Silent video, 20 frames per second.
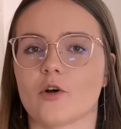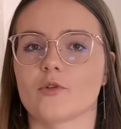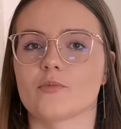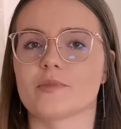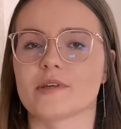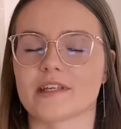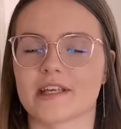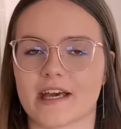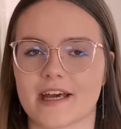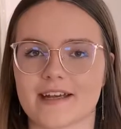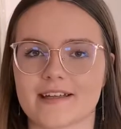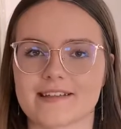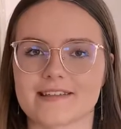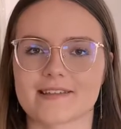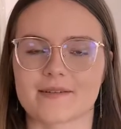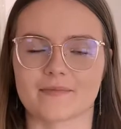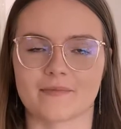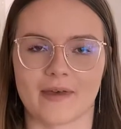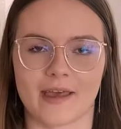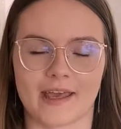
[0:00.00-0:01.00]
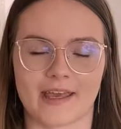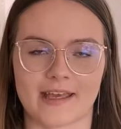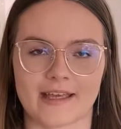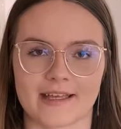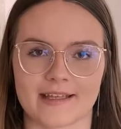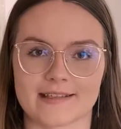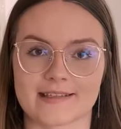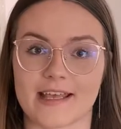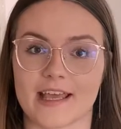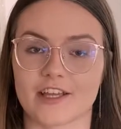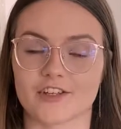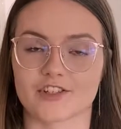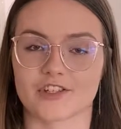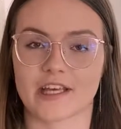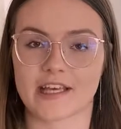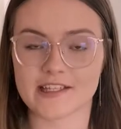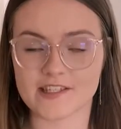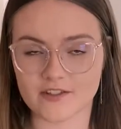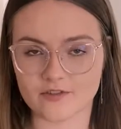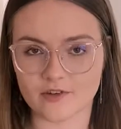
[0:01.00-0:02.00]
because May is Asian
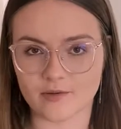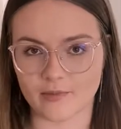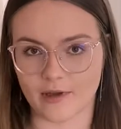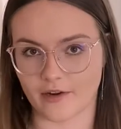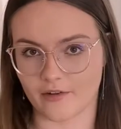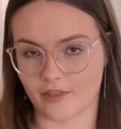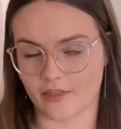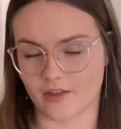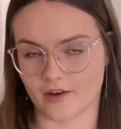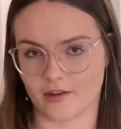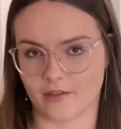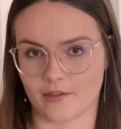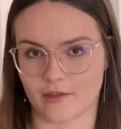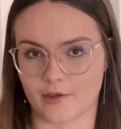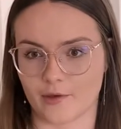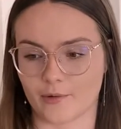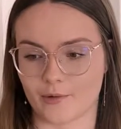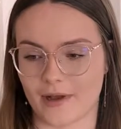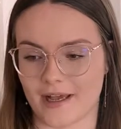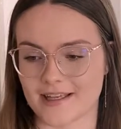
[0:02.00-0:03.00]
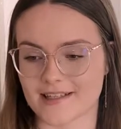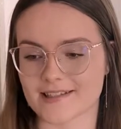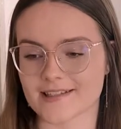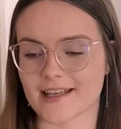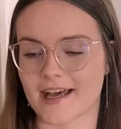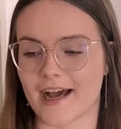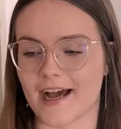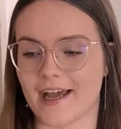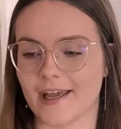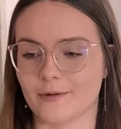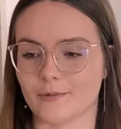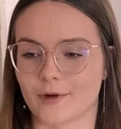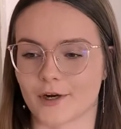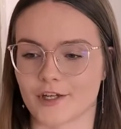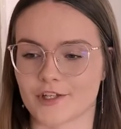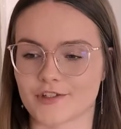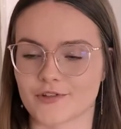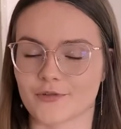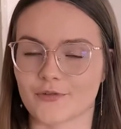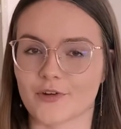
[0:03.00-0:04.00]
History Month in the US, I
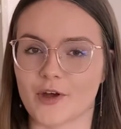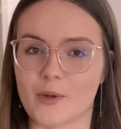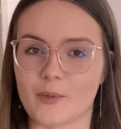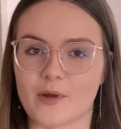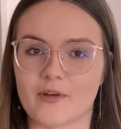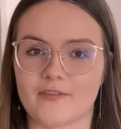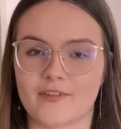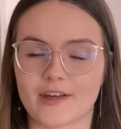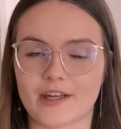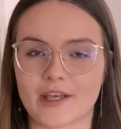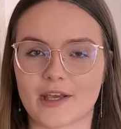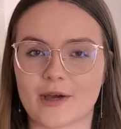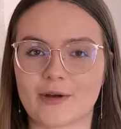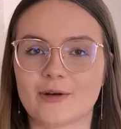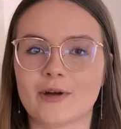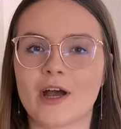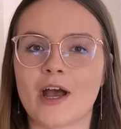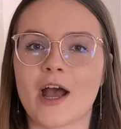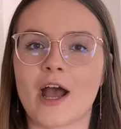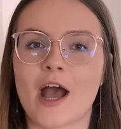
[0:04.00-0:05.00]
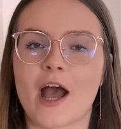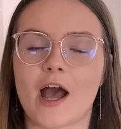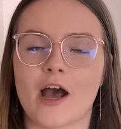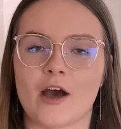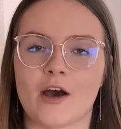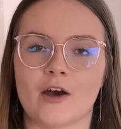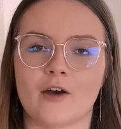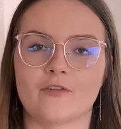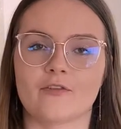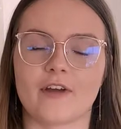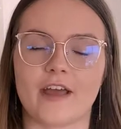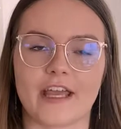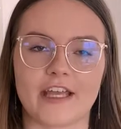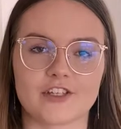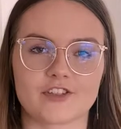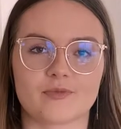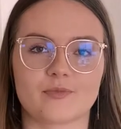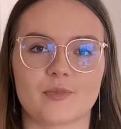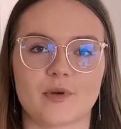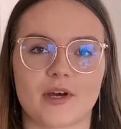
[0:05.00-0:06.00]
wanted to film a video of
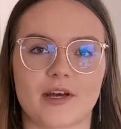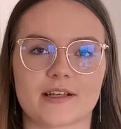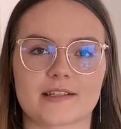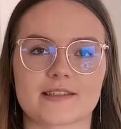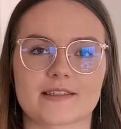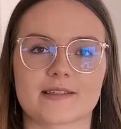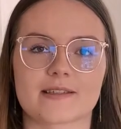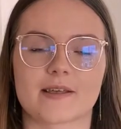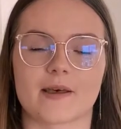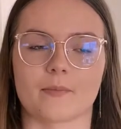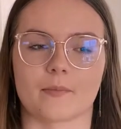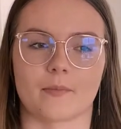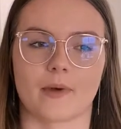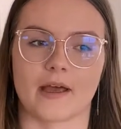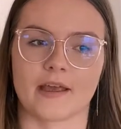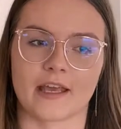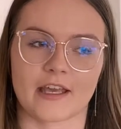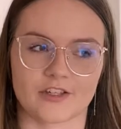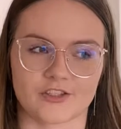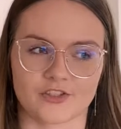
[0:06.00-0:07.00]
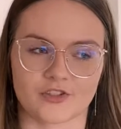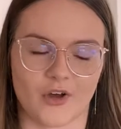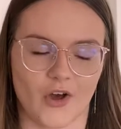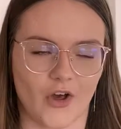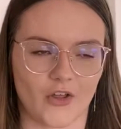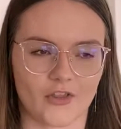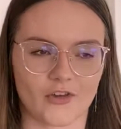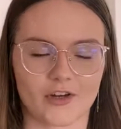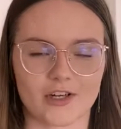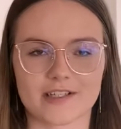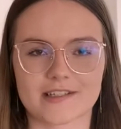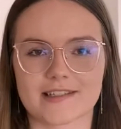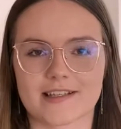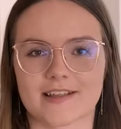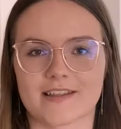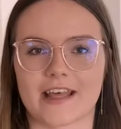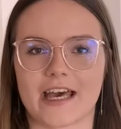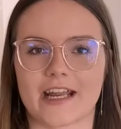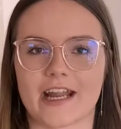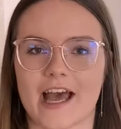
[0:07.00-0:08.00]
Asian books by Asian authors
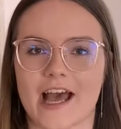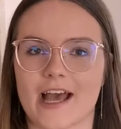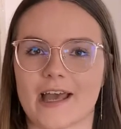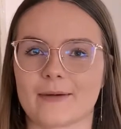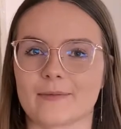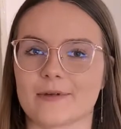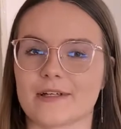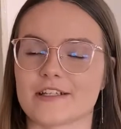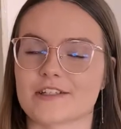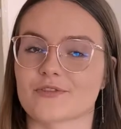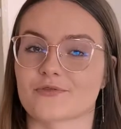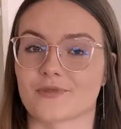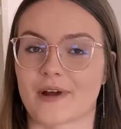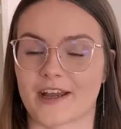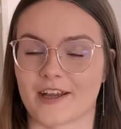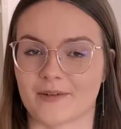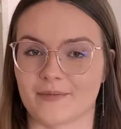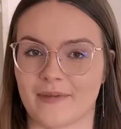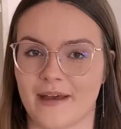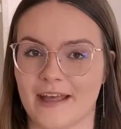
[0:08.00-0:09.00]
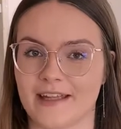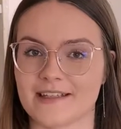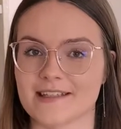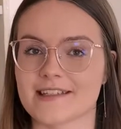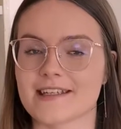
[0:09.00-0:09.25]
that I would recommend,